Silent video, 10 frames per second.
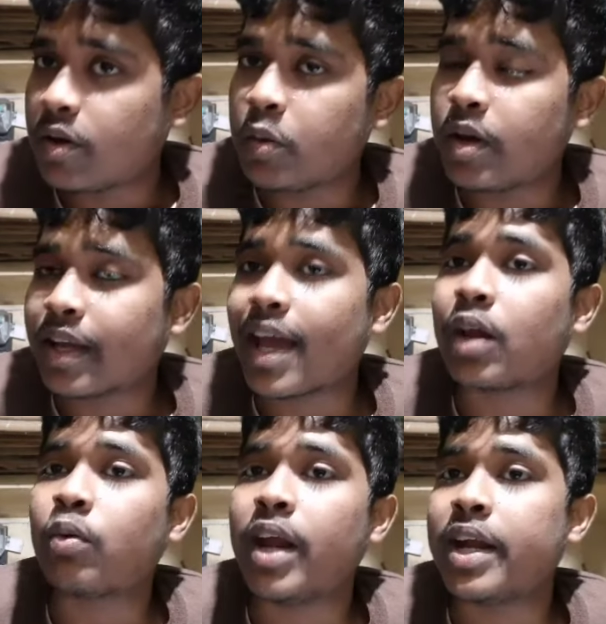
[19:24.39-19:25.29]
when we are
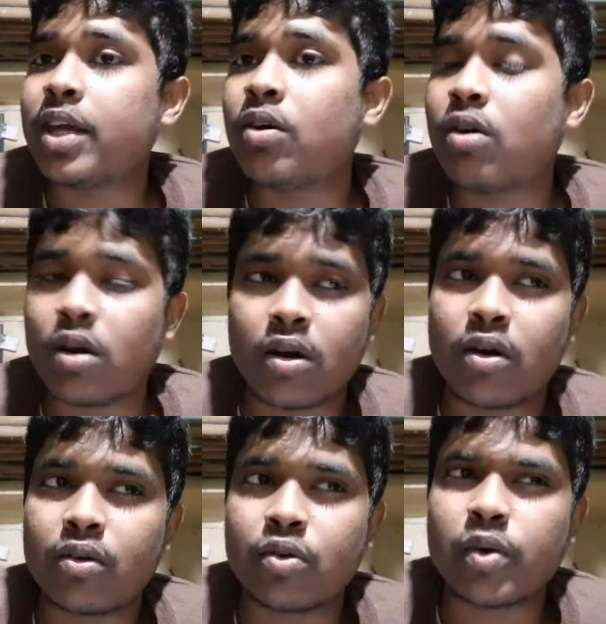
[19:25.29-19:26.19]
calculating
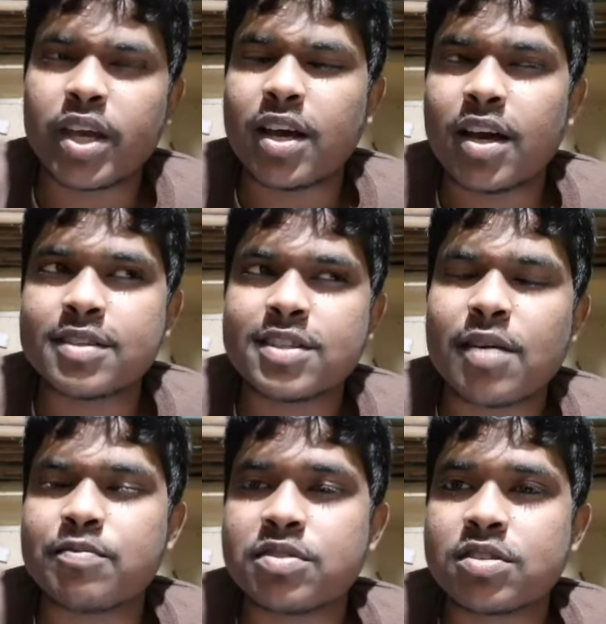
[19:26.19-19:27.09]
or doing
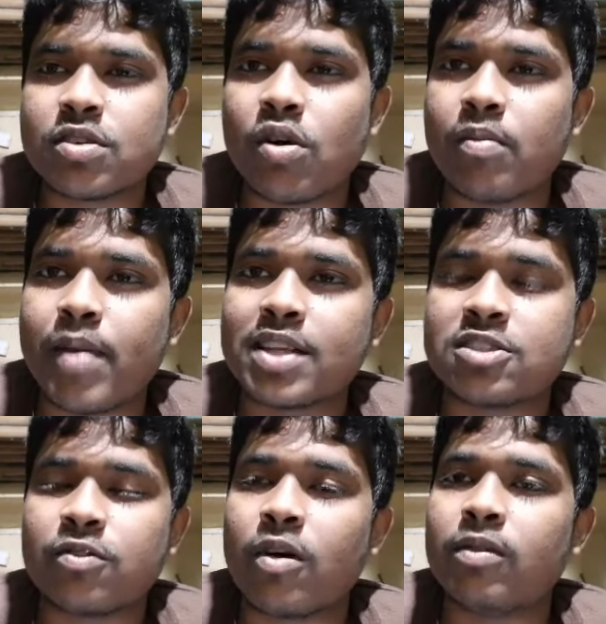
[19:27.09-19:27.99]
sums or
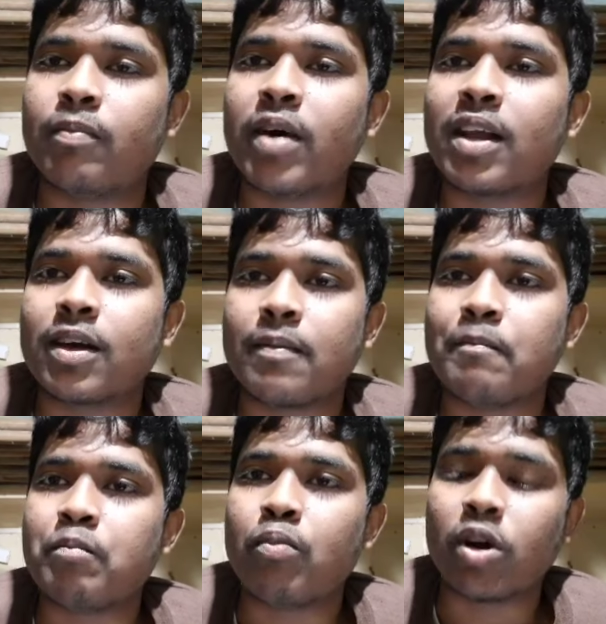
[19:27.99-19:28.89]
maths from the bulk
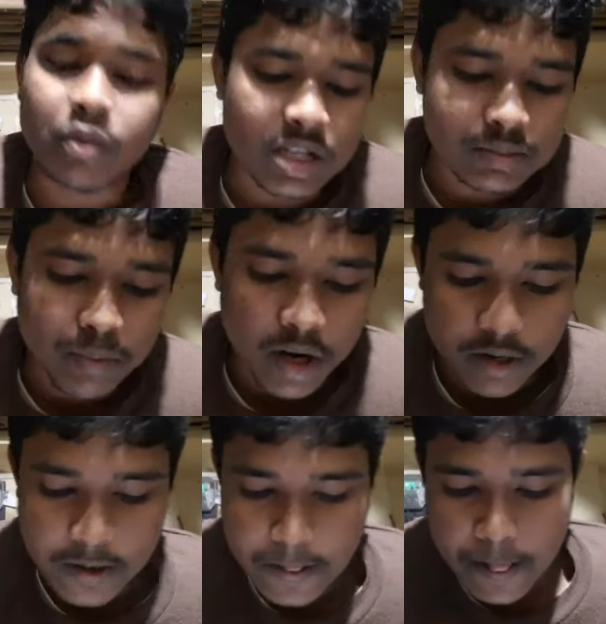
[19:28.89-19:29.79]
modulus part?